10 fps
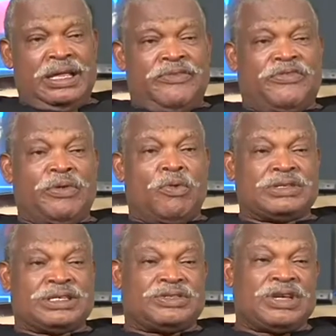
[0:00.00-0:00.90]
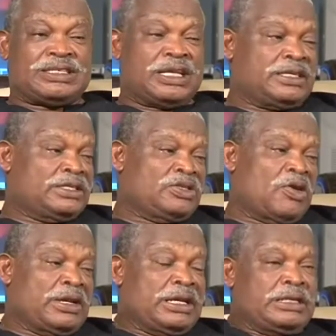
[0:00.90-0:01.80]
if he was interested in
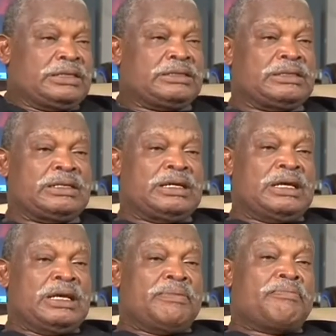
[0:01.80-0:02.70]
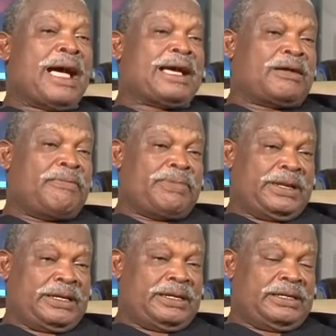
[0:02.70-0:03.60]
joining my
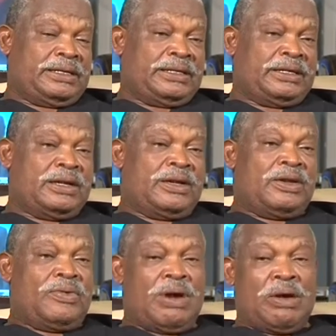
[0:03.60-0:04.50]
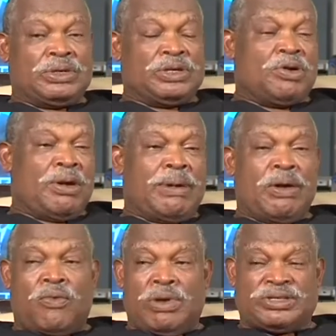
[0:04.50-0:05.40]
company, why would he go
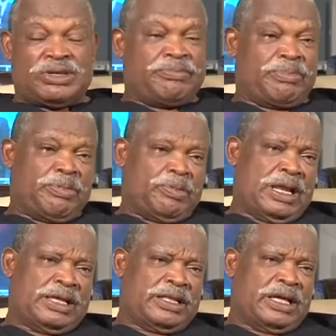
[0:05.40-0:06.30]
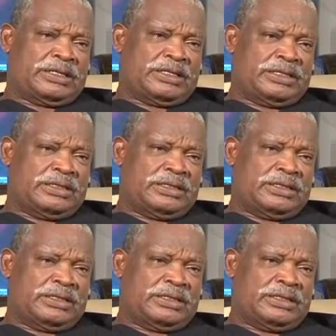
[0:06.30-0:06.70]
about questioning people like that?